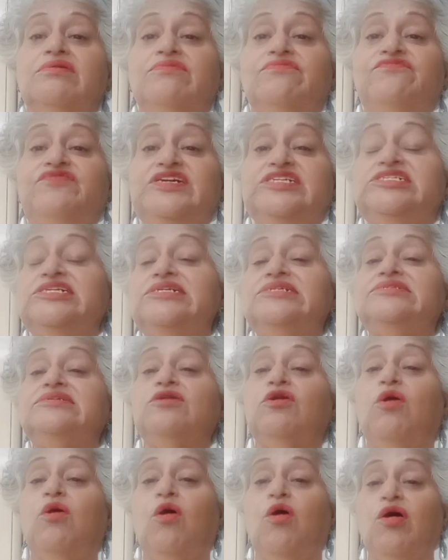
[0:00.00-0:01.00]
visit,
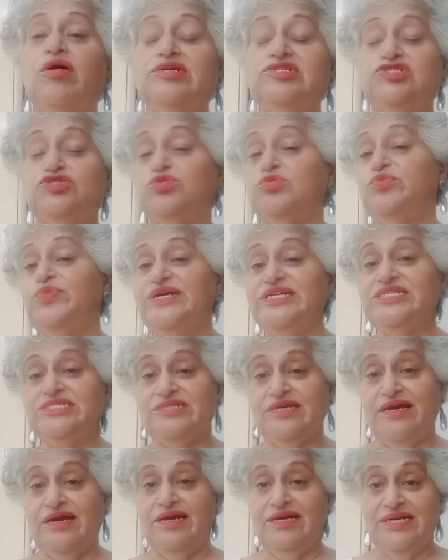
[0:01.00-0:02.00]
or should we
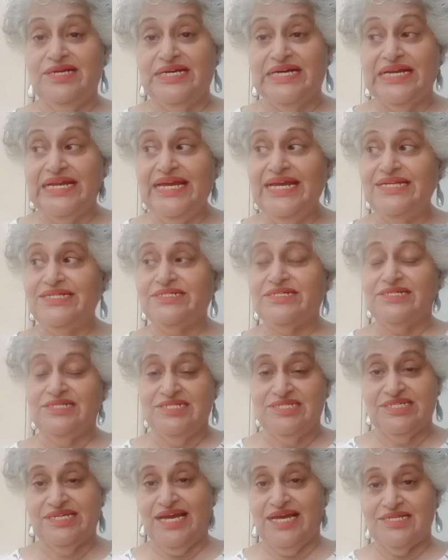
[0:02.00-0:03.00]
say, greet
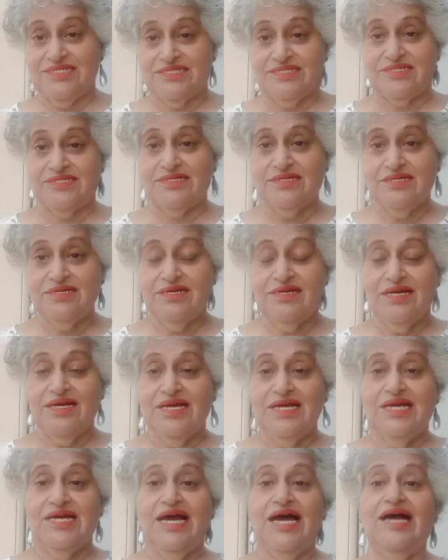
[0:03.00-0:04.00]
his guests.
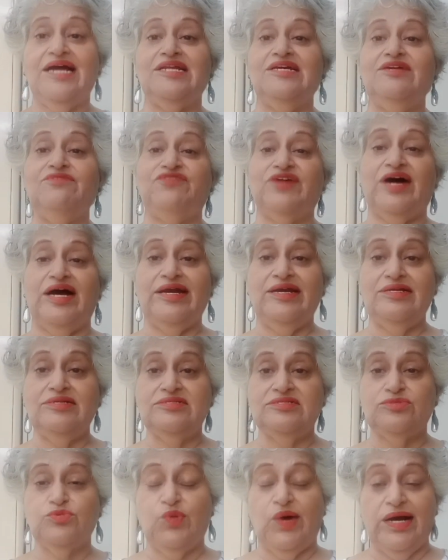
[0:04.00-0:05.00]
And he
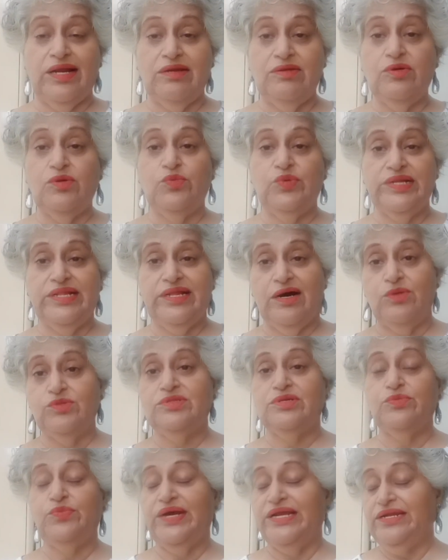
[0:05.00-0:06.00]
finds one without
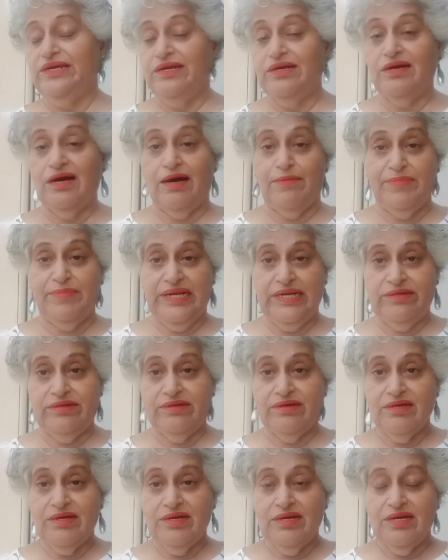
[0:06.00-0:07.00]
the wedding garment.
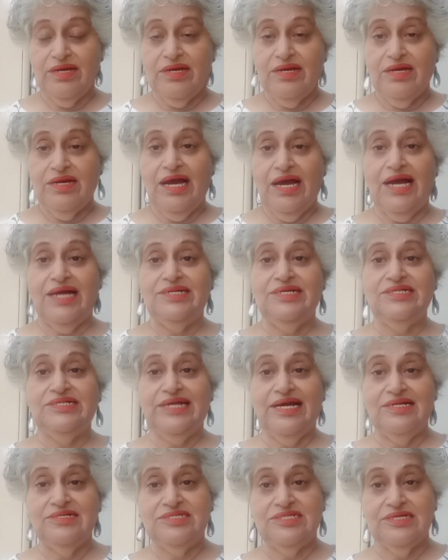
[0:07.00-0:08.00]
And he
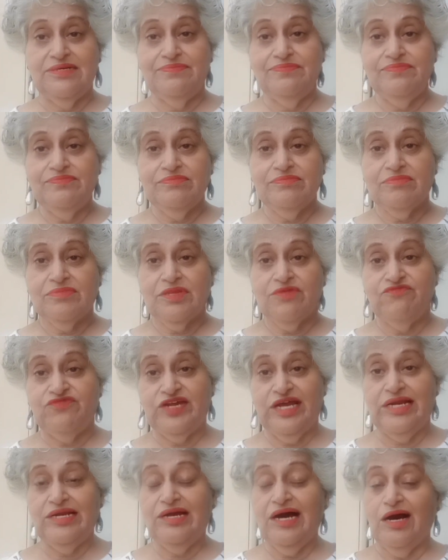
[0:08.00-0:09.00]
tells him,
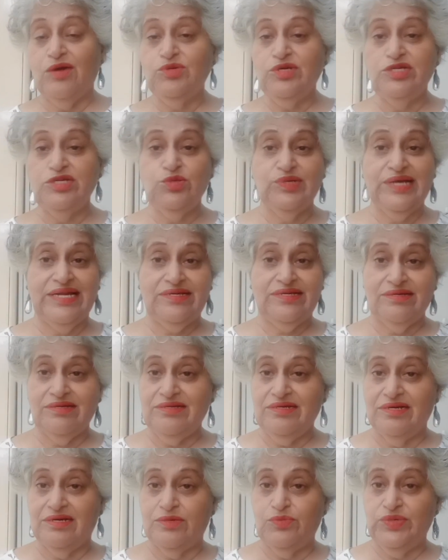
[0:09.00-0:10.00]
"Friend, how did you get in
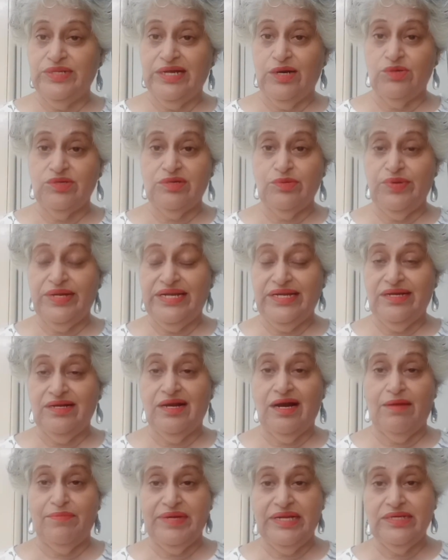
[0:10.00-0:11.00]
here without a wedding
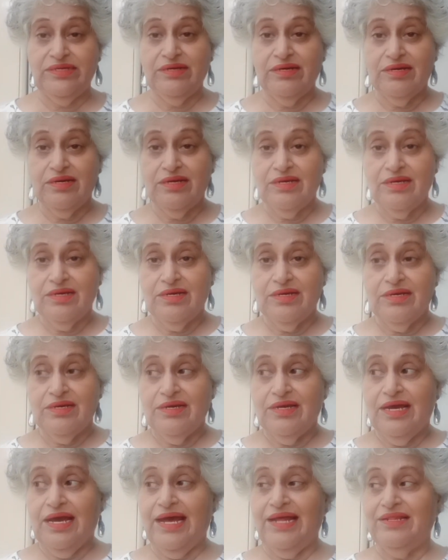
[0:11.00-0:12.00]

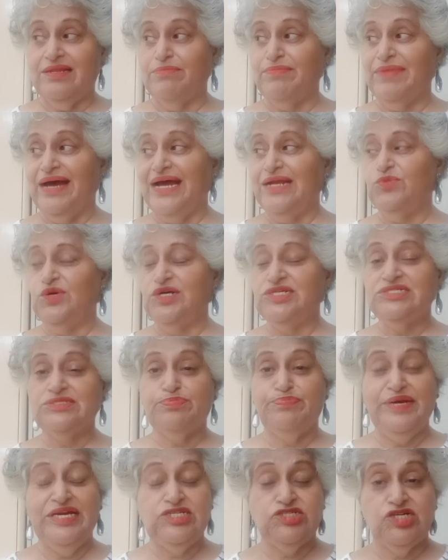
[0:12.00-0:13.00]
garment?" And the man was
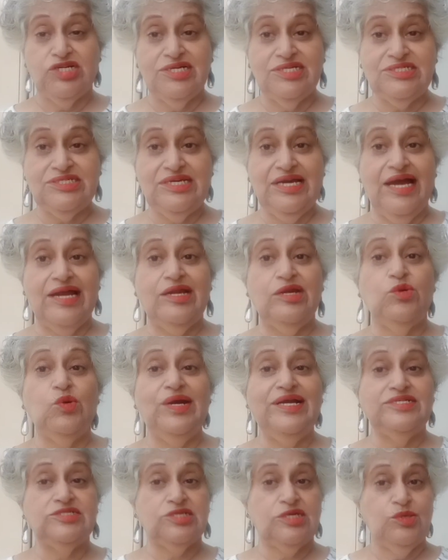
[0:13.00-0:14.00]
speechless. He had no
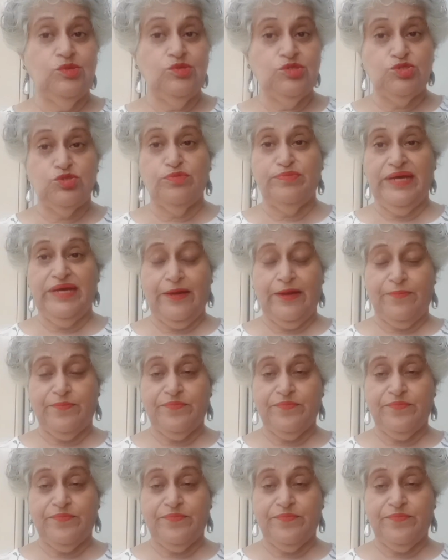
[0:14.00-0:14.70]
excuse to make.